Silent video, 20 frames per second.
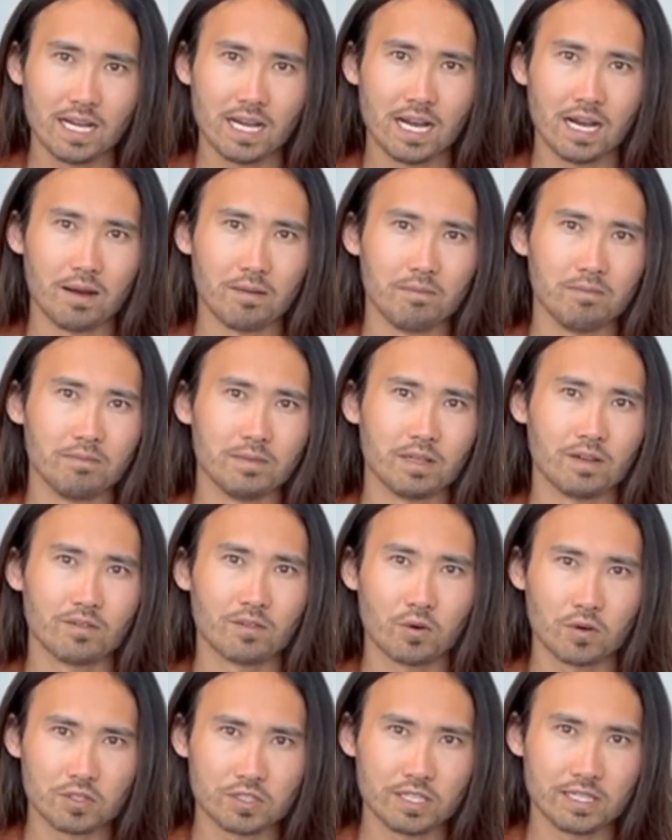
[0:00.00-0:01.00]
Um, you know,
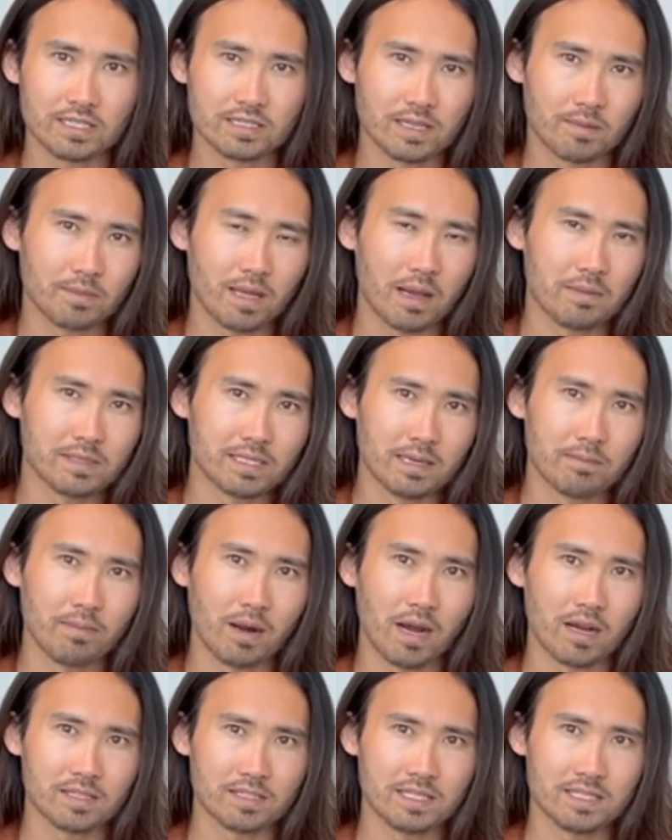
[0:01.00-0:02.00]
of course, you sometimes get
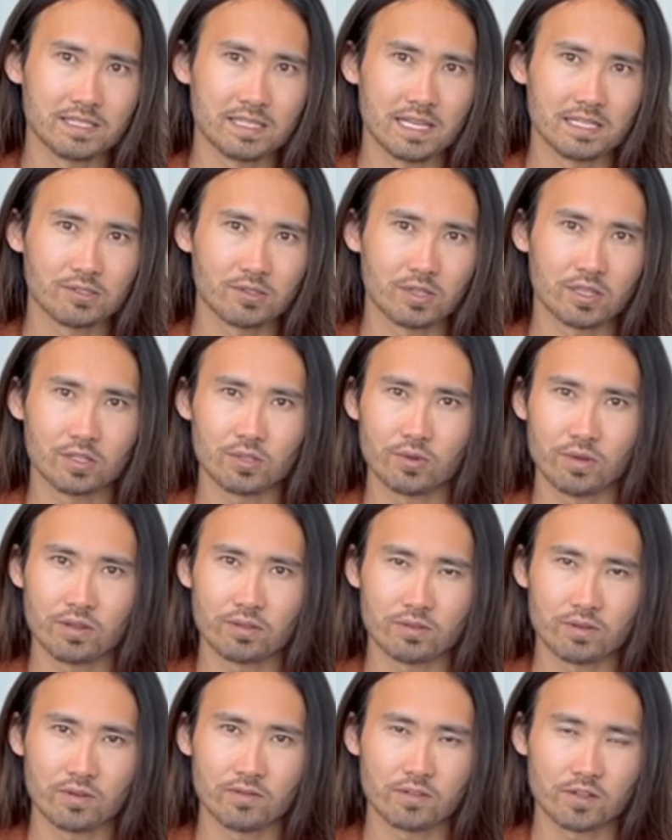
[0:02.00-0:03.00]
buyers these days who can do it
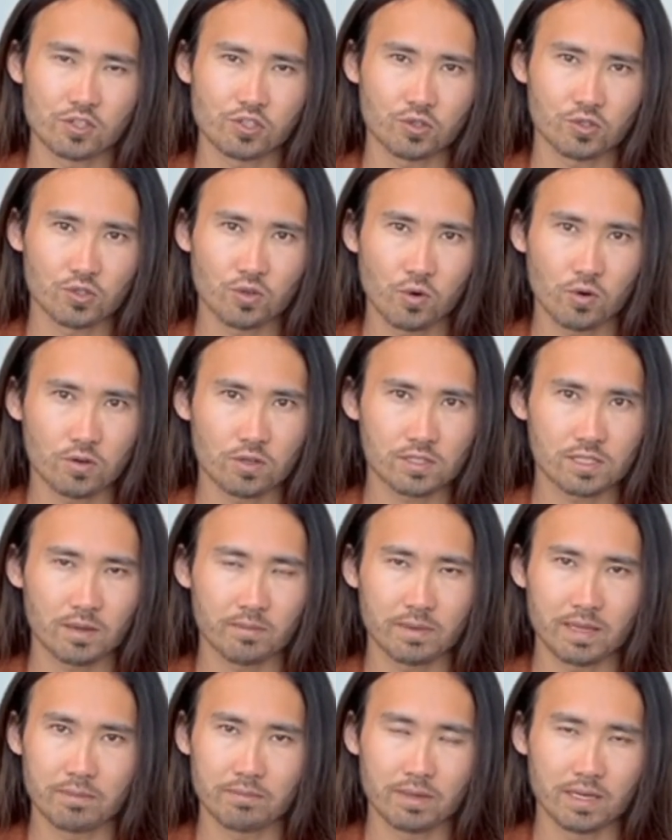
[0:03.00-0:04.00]
through a virtual tour or
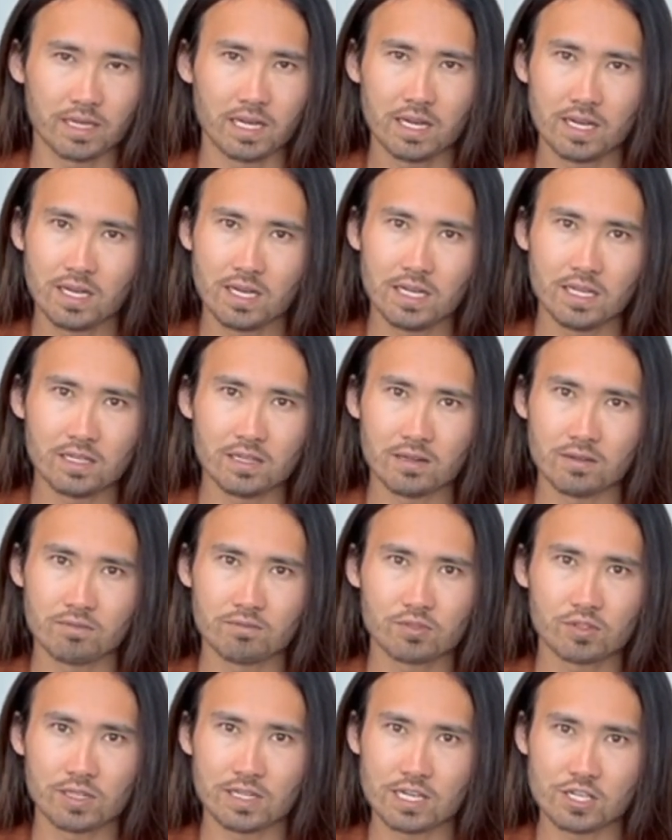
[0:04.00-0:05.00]
something, but you know,
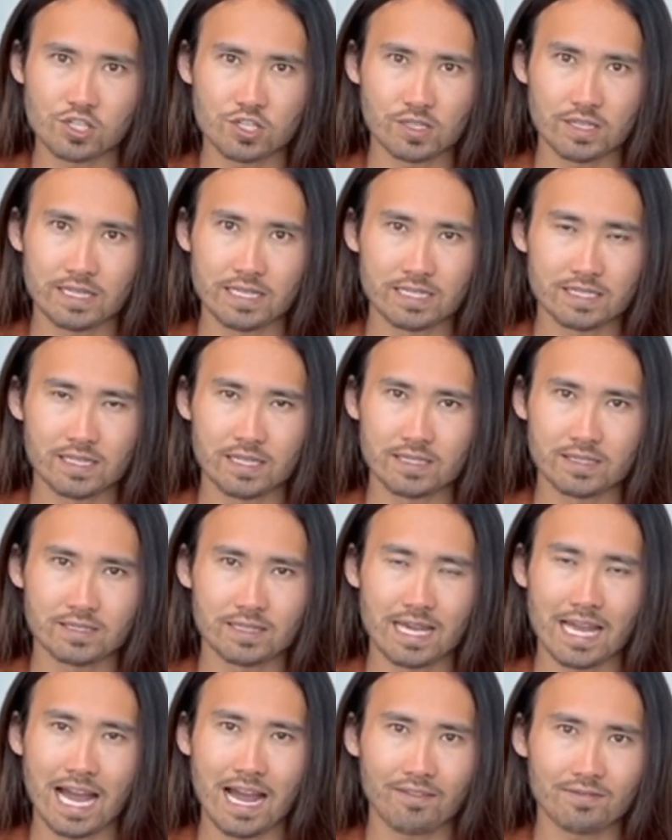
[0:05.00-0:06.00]
traditionally, it's it's
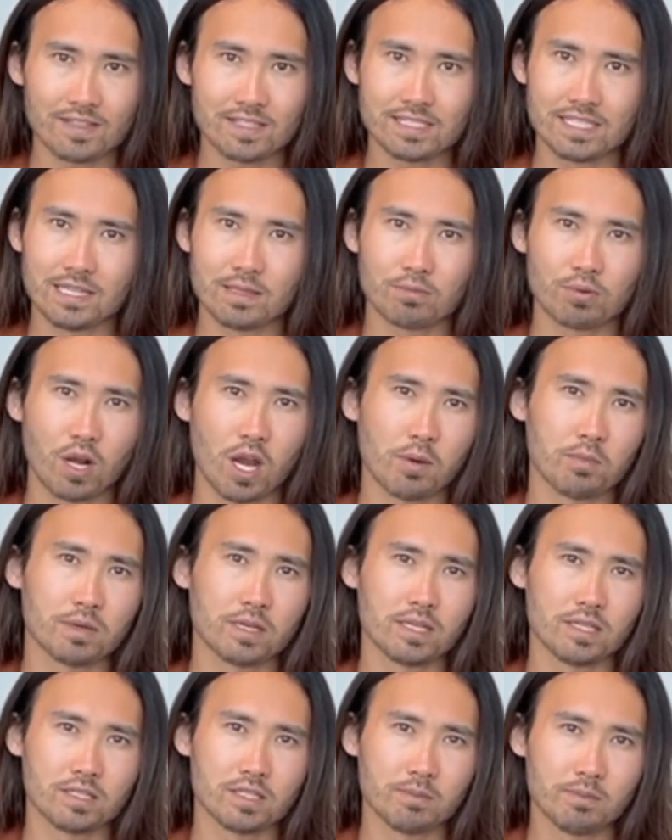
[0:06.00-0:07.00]
they have to see the
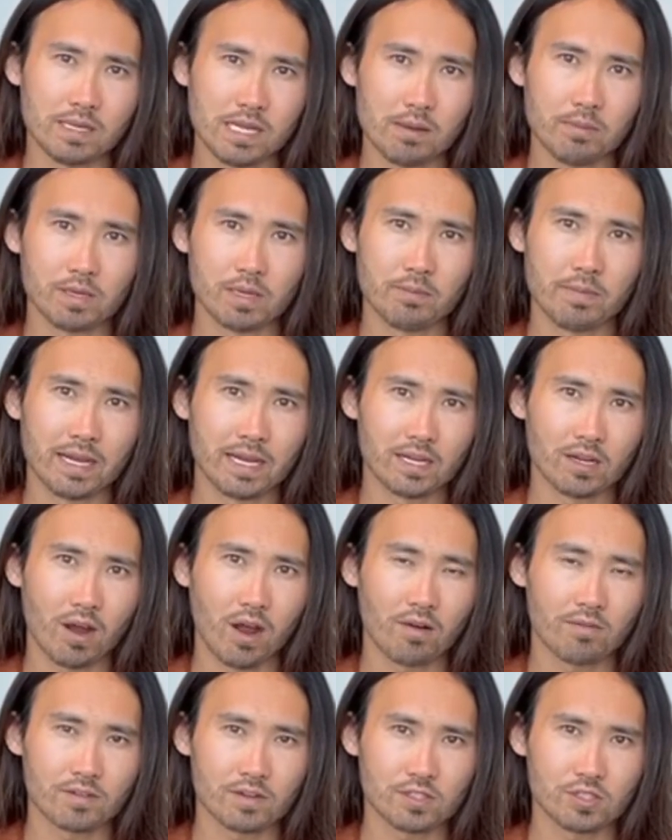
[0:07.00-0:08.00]
property to be able to make an
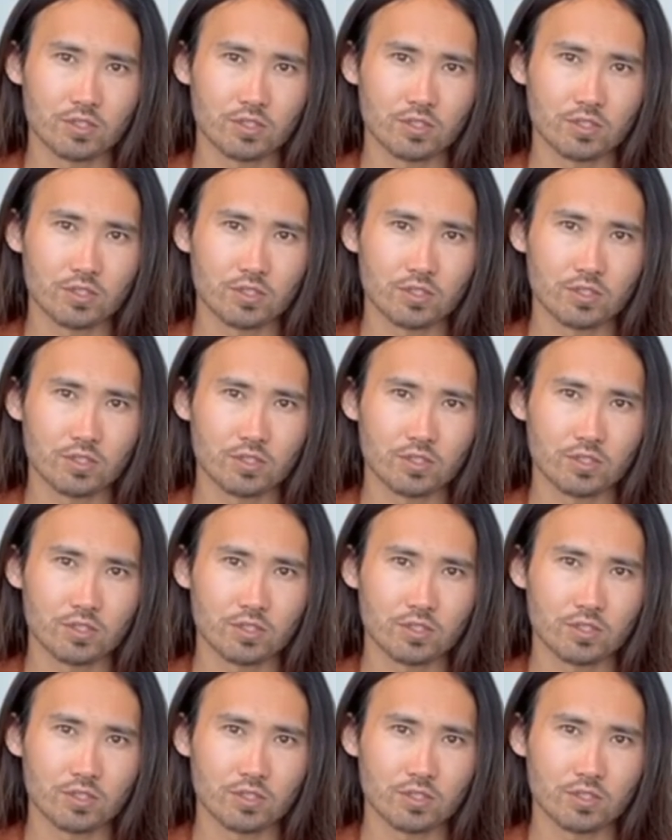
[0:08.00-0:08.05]
offer.